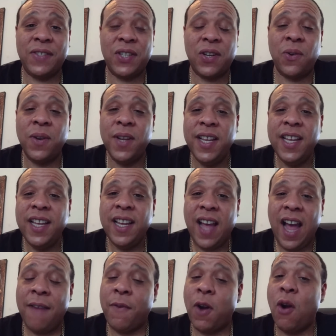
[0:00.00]
So
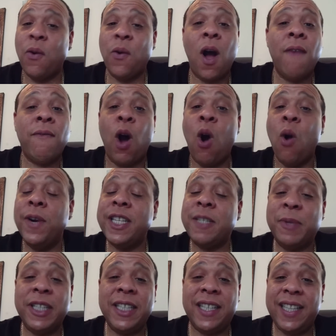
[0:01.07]
I've always
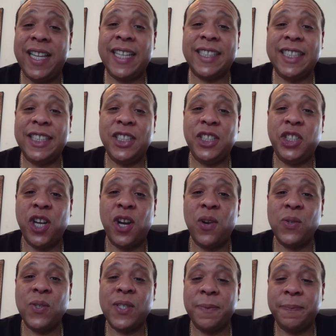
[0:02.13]
been collecting the
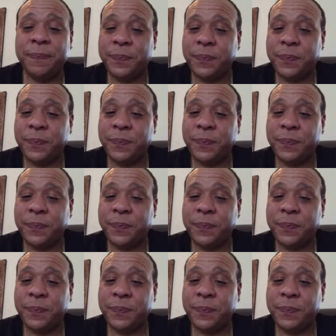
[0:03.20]
Chos,